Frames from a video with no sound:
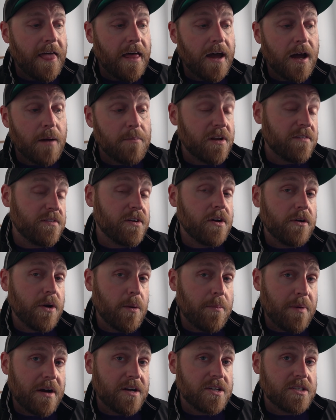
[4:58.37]
But if you don't
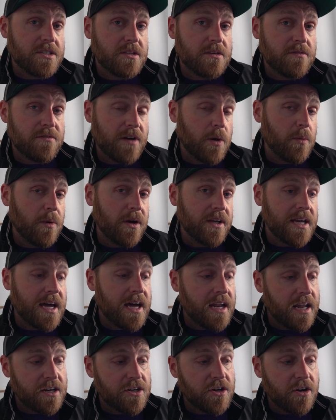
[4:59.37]
know Paris very well
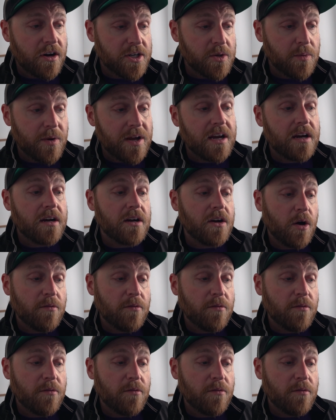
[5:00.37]
yet and you're on your way here,